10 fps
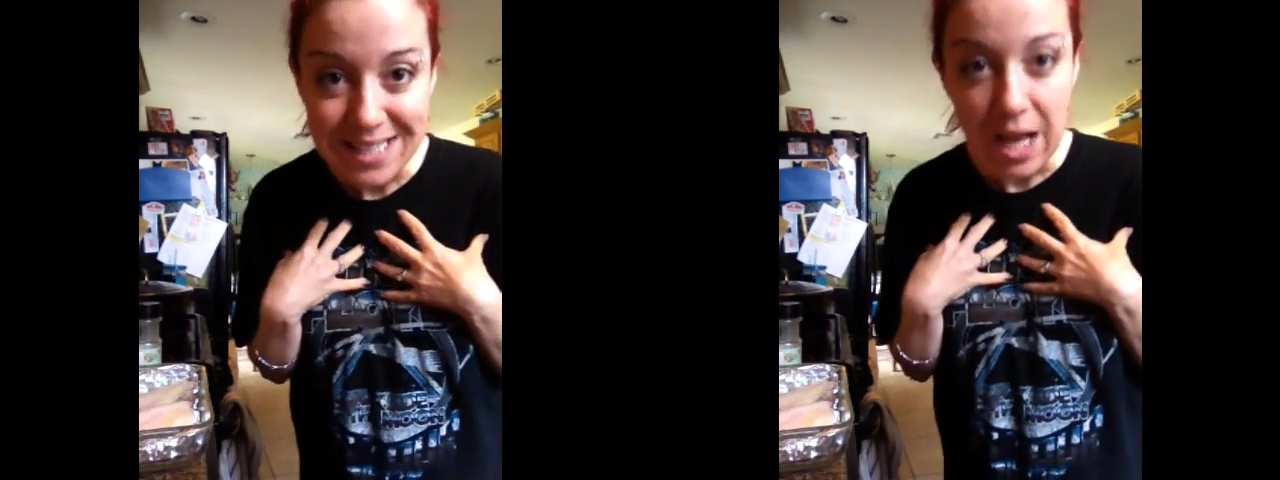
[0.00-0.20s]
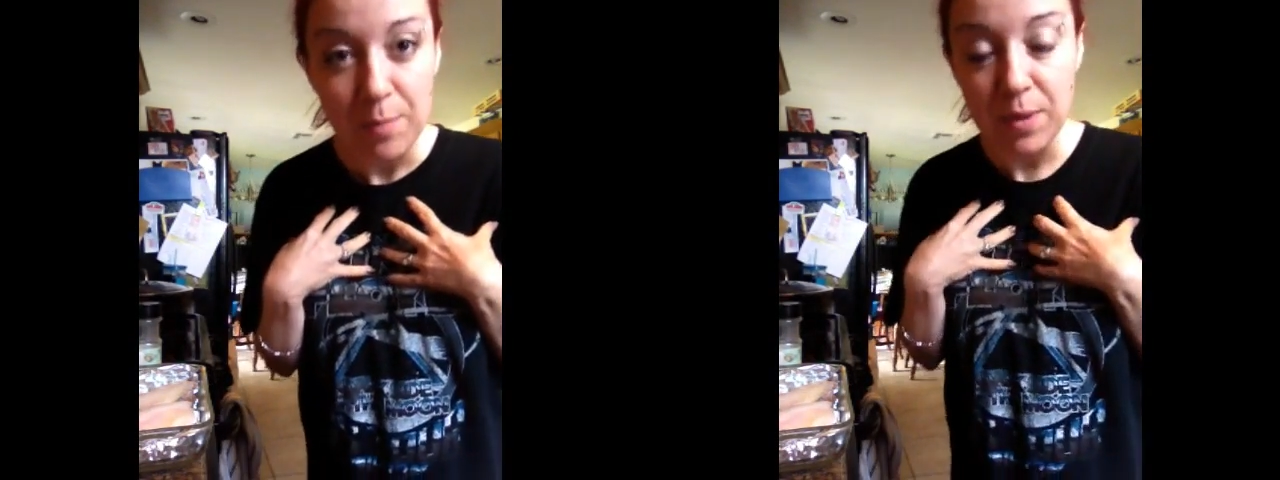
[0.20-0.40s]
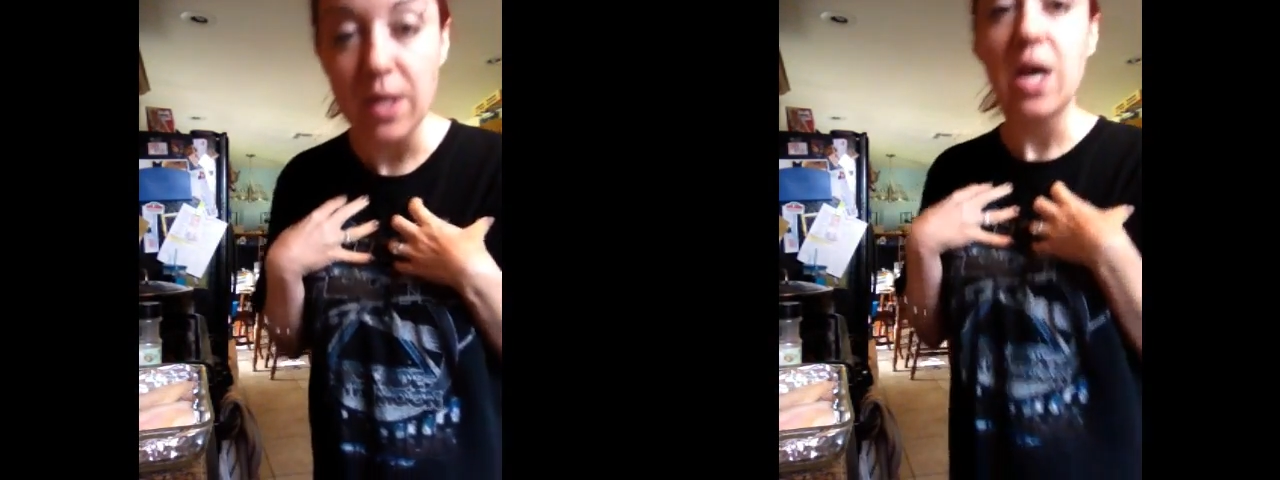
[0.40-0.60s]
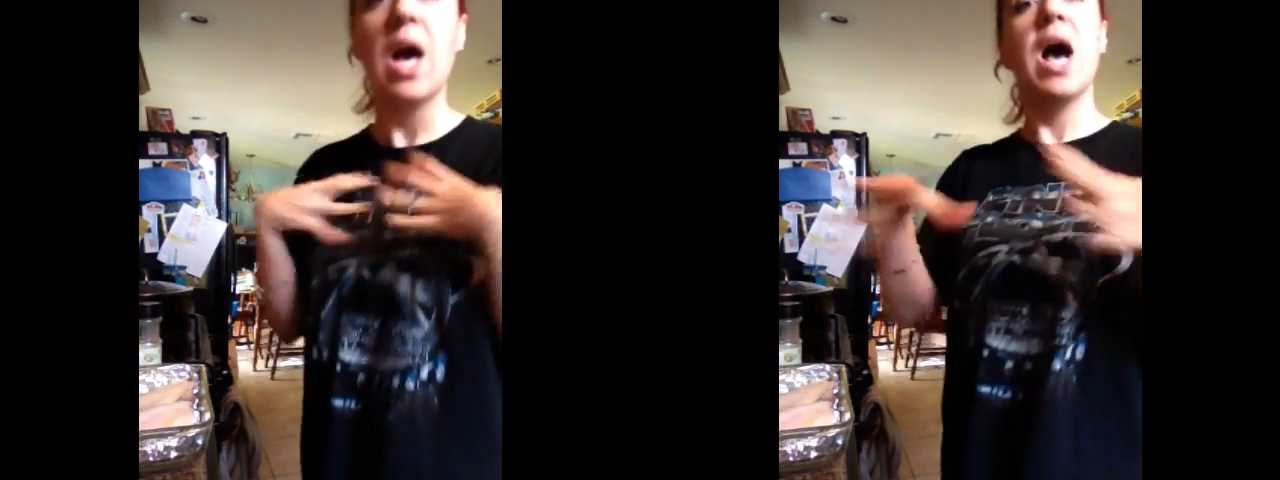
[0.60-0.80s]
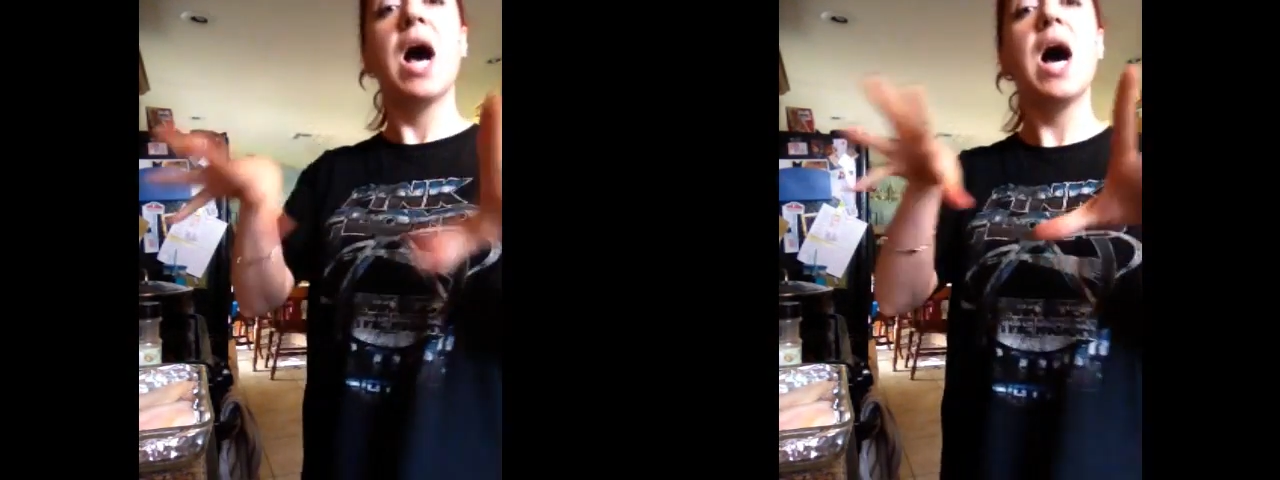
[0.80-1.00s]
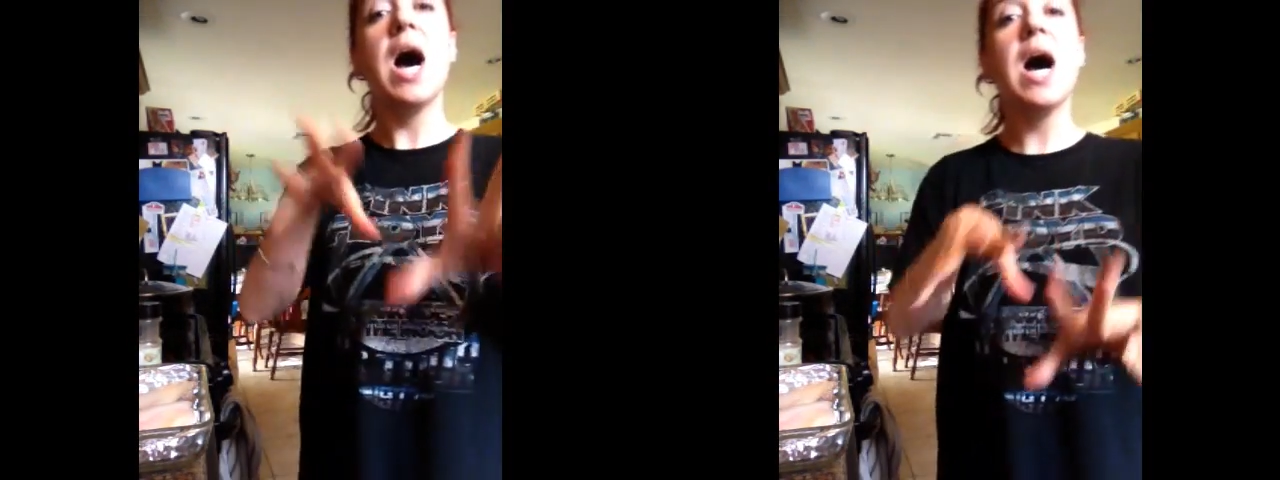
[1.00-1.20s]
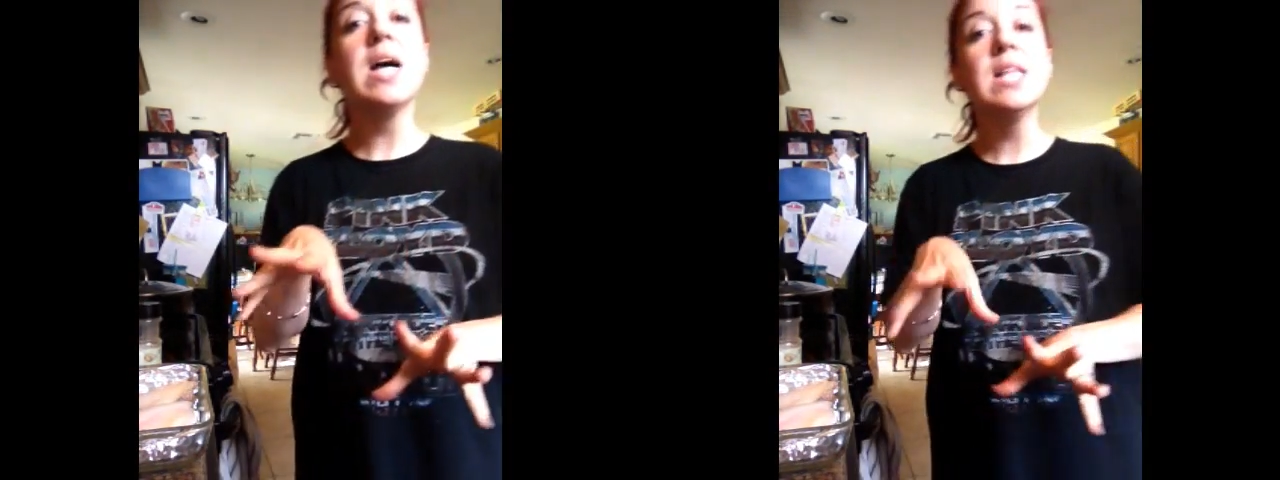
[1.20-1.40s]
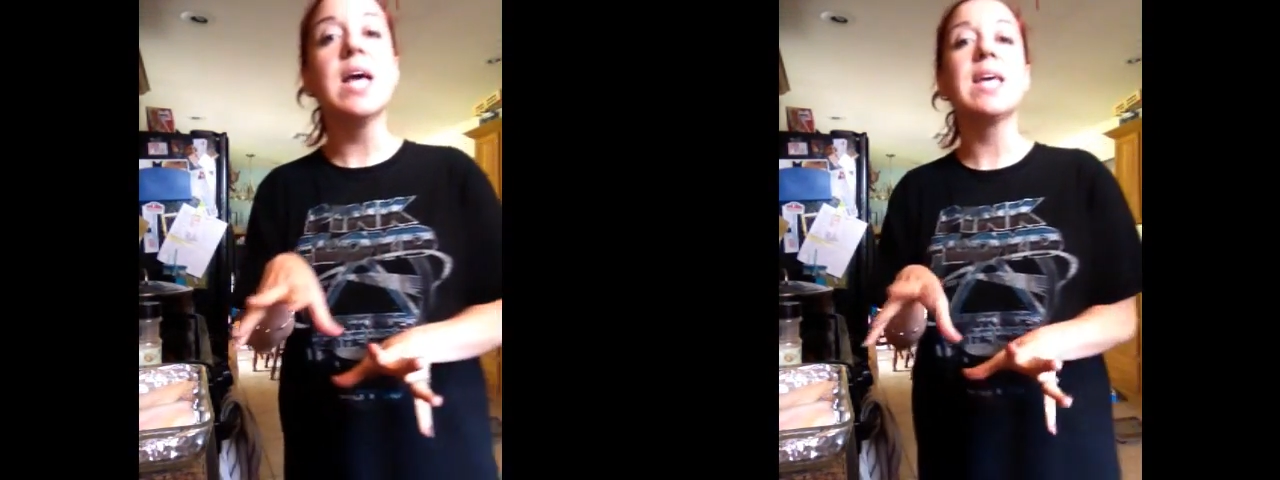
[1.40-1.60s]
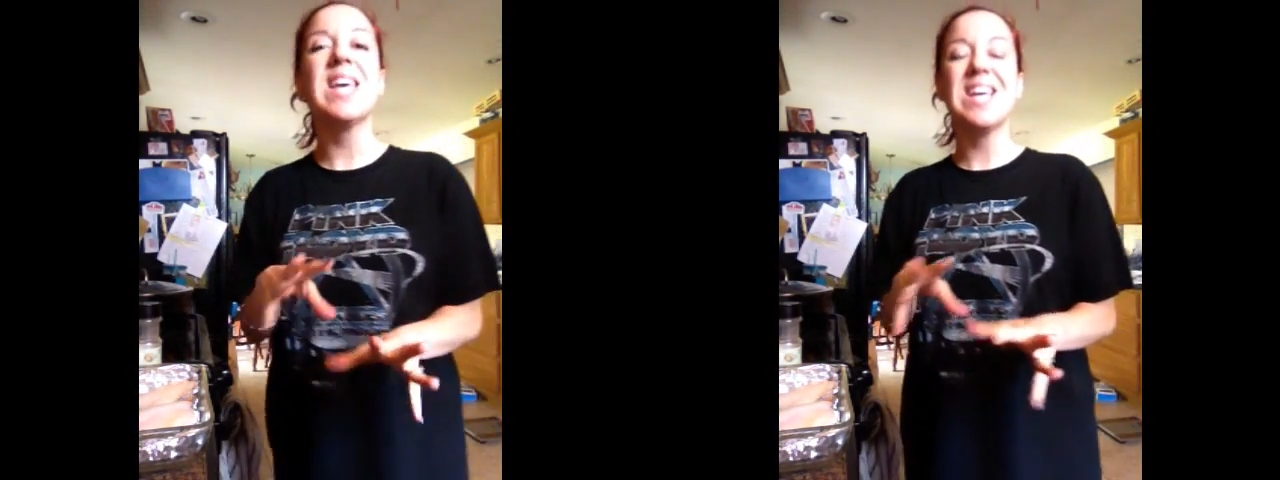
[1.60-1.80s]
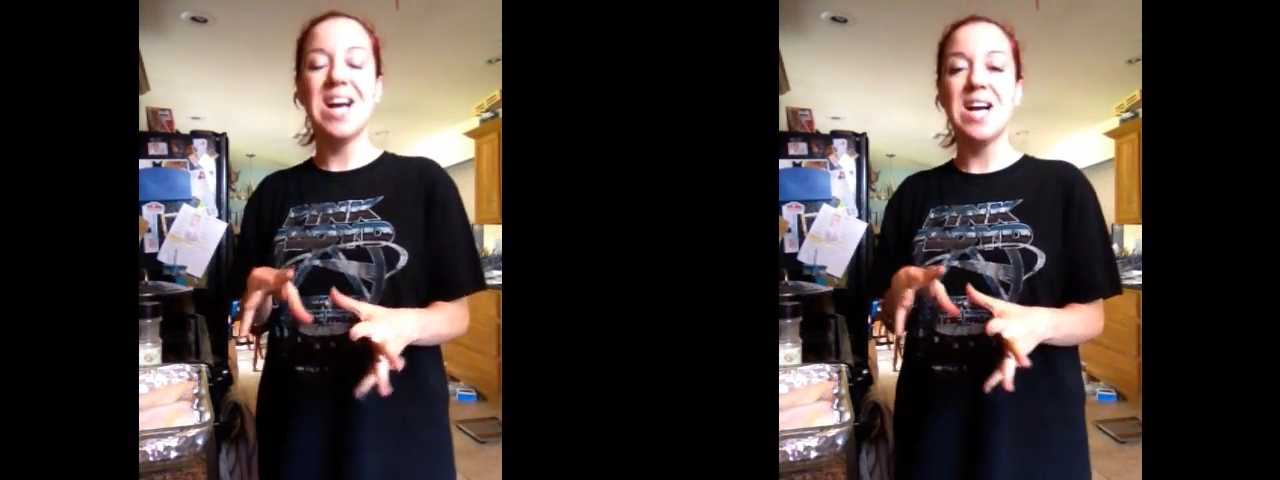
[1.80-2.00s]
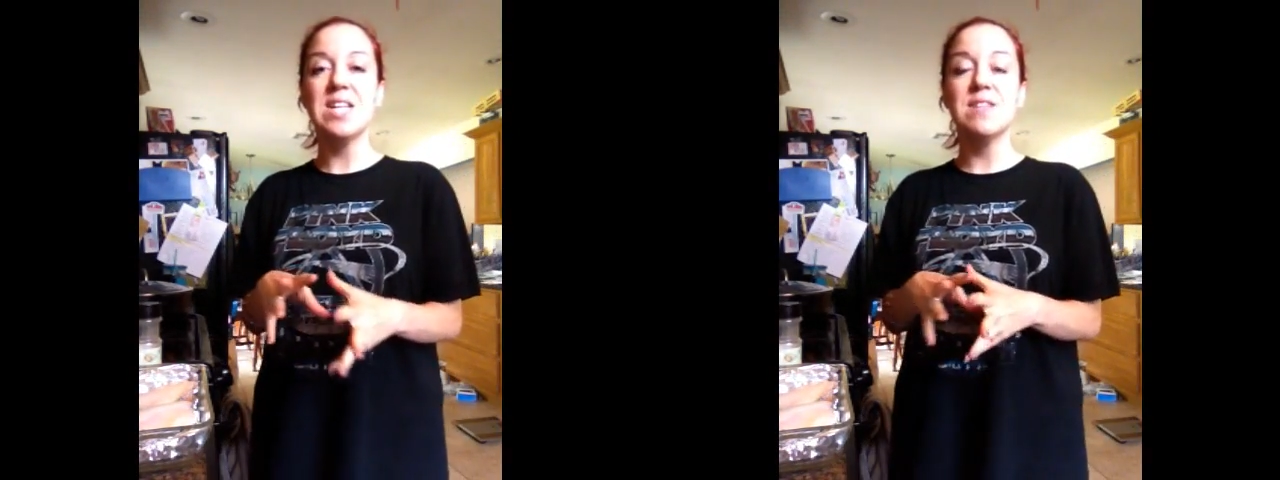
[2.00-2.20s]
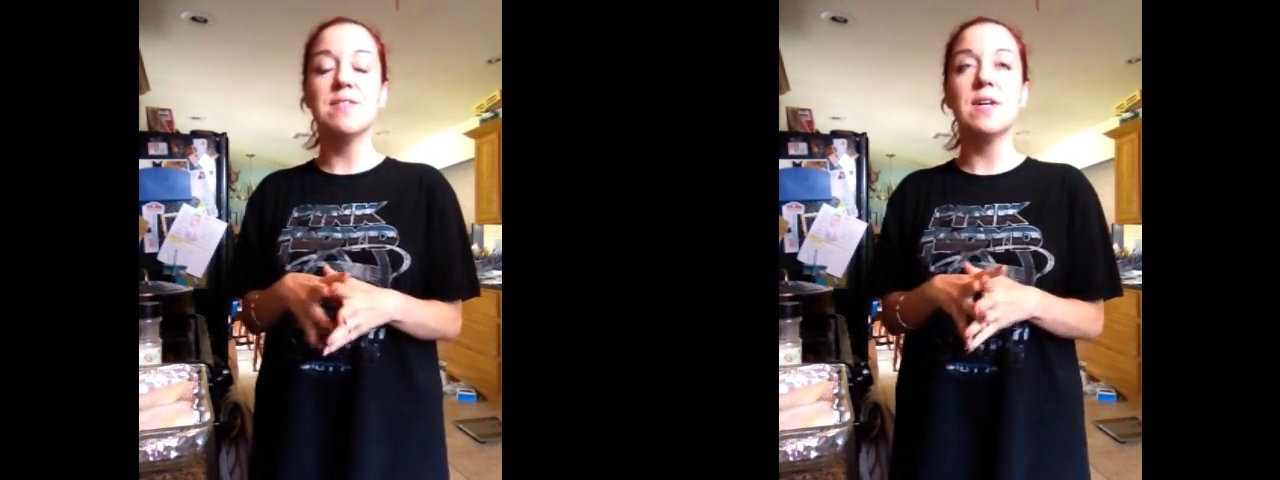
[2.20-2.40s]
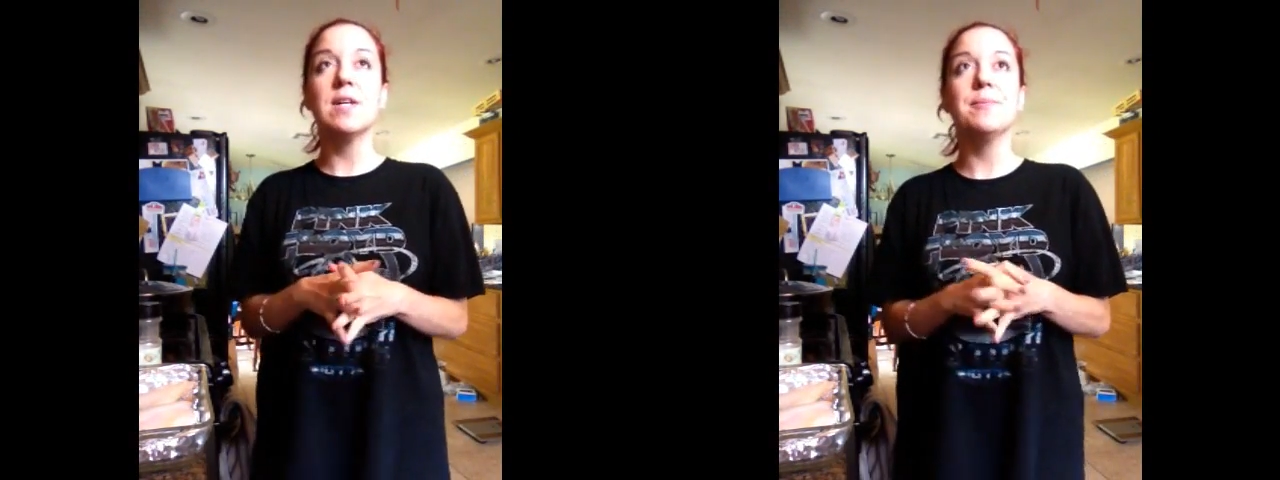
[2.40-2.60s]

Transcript: tilapia. I like it kind of,